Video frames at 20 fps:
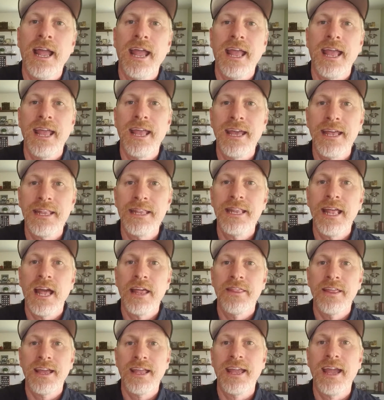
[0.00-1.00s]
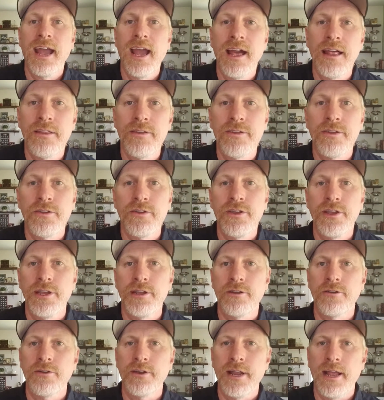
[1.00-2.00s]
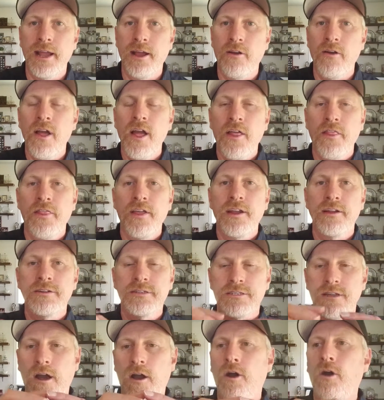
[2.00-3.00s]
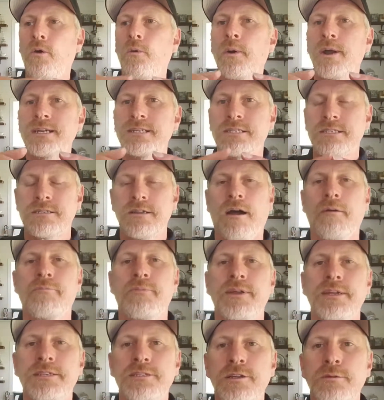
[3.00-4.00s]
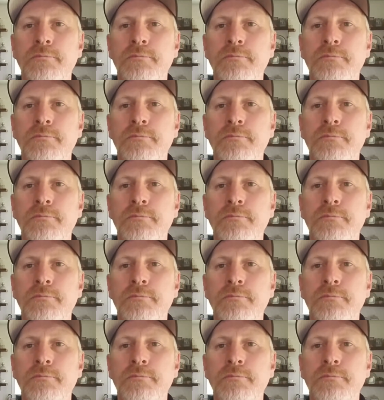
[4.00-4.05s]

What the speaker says: in the calendar year now. There is always something to